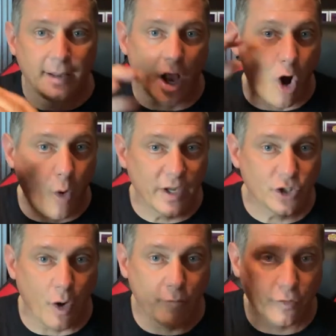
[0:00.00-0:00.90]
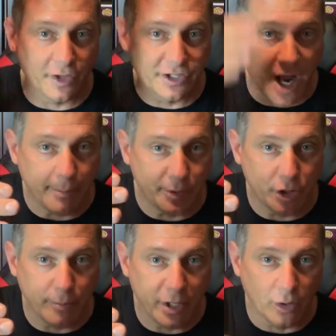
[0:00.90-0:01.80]
always go for the top
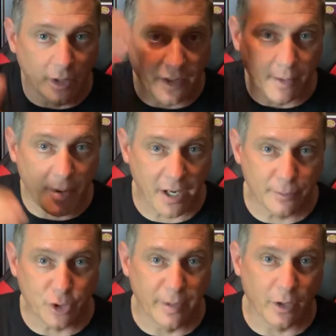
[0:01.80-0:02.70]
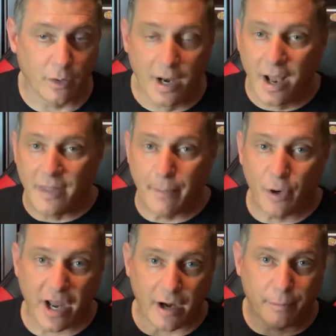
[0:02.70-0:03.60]
2 middle and the bottom 2 middle. They
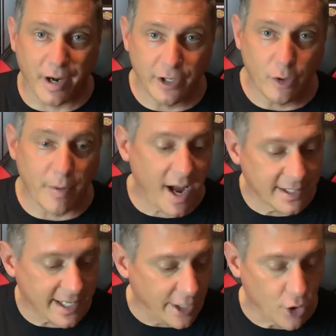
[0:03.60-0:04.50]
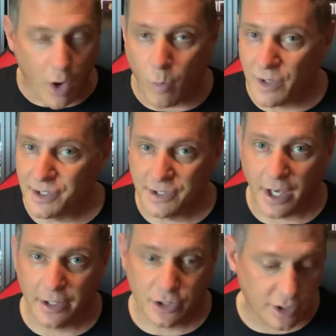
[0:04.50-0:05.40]
put out a brand new box. I know it wasn't
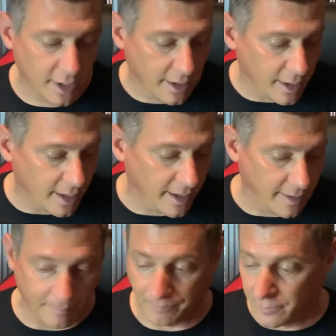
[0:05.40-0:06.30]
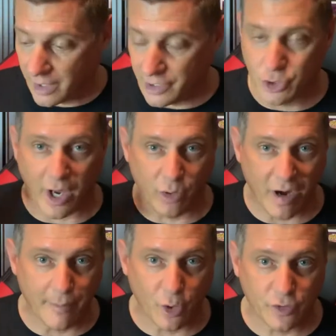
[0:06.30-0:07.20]
touched. And so I
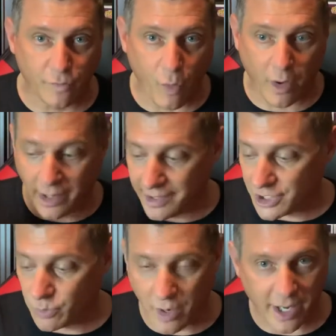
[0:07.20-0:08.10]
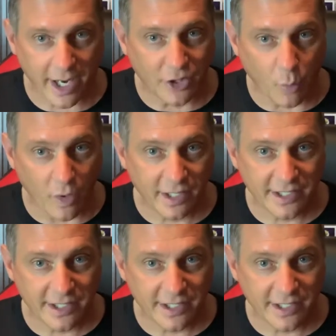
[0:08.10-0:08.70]
grabbed those four, and guess what? I got the 1 in